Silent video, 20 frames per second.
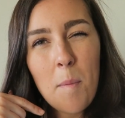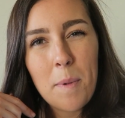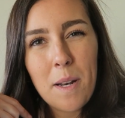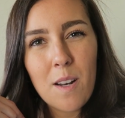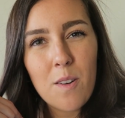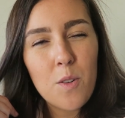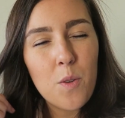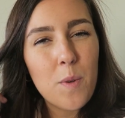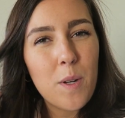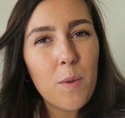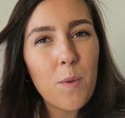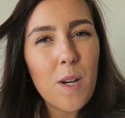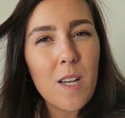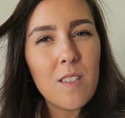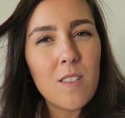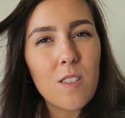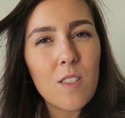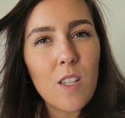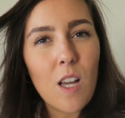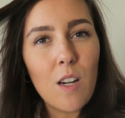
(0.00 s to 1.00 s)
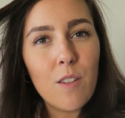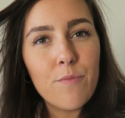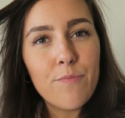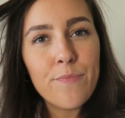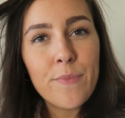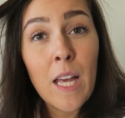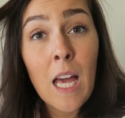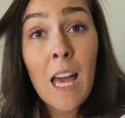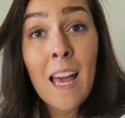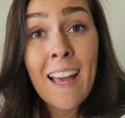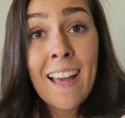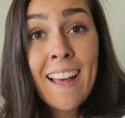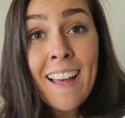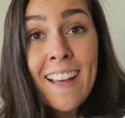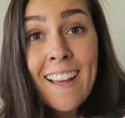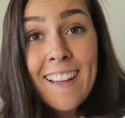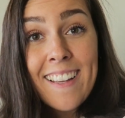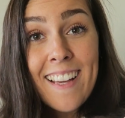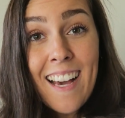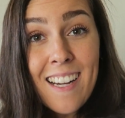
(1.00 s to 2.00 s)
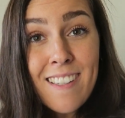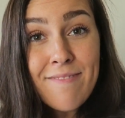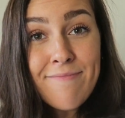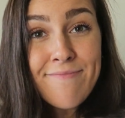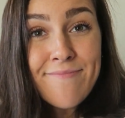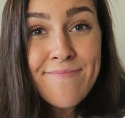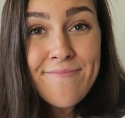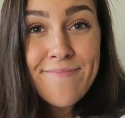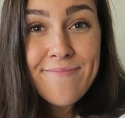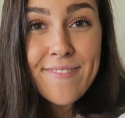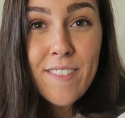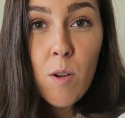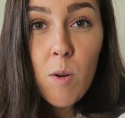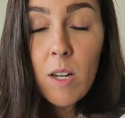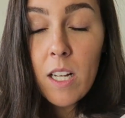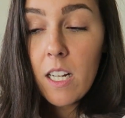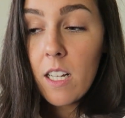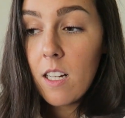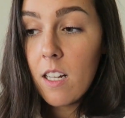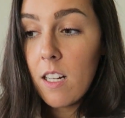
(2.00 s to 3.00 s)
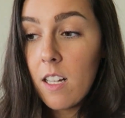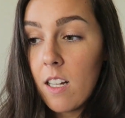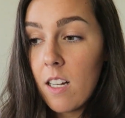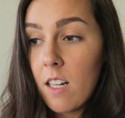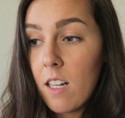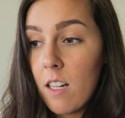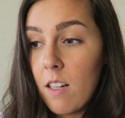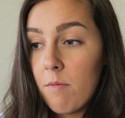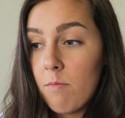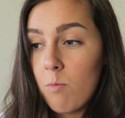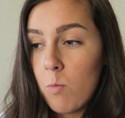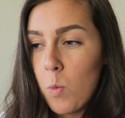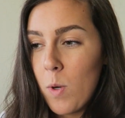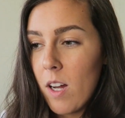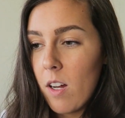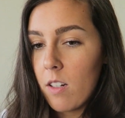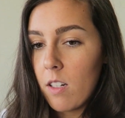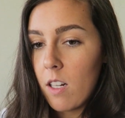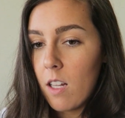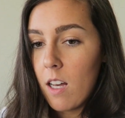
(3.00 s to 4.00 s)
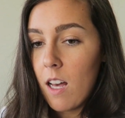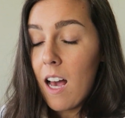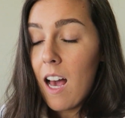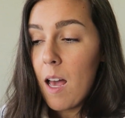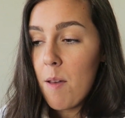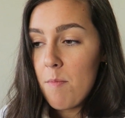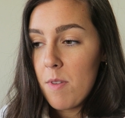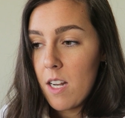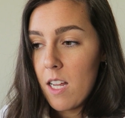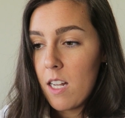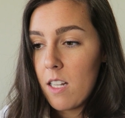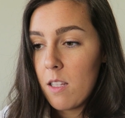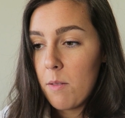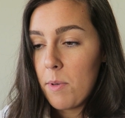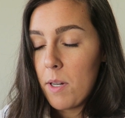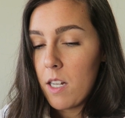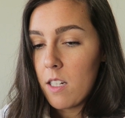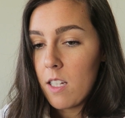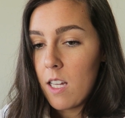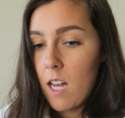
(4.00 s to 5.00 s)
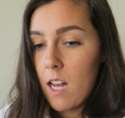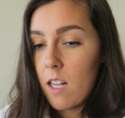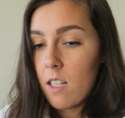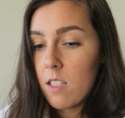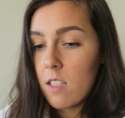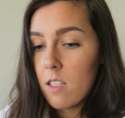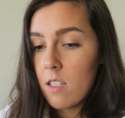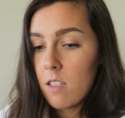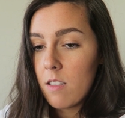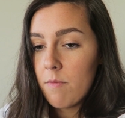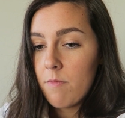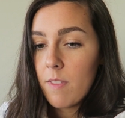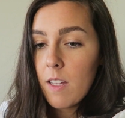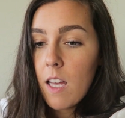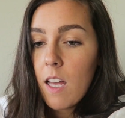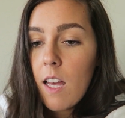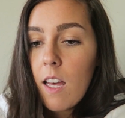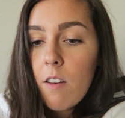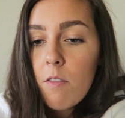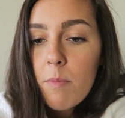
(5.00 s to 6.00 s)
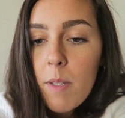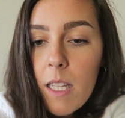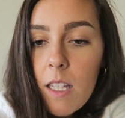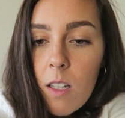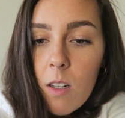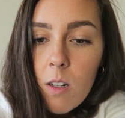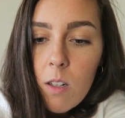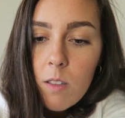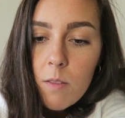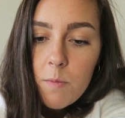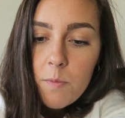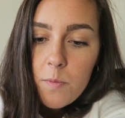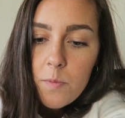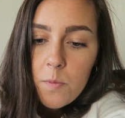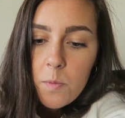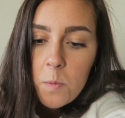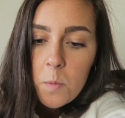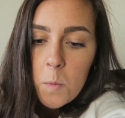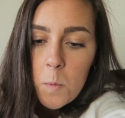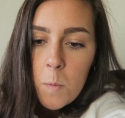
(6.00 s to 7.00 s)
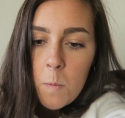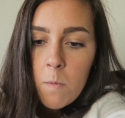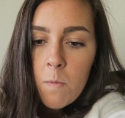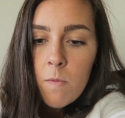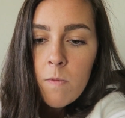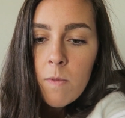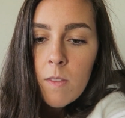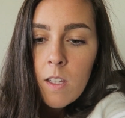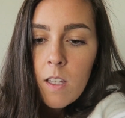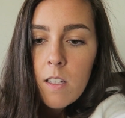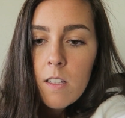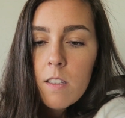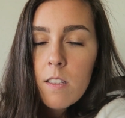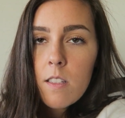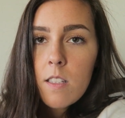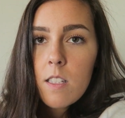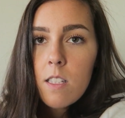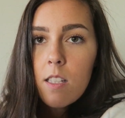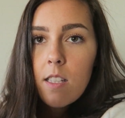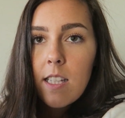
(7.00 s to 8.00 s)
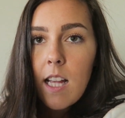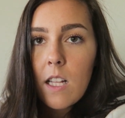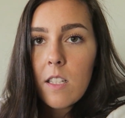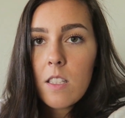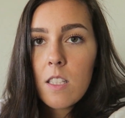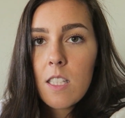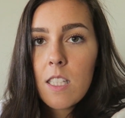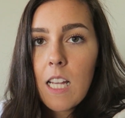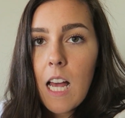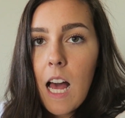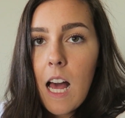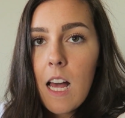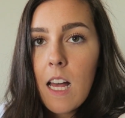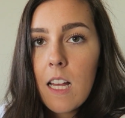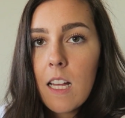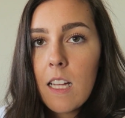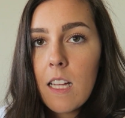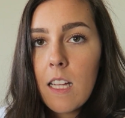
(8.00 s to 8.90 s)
I don't know what it was. So yeah, I'm gonna edit the podcast. I have my little salsa.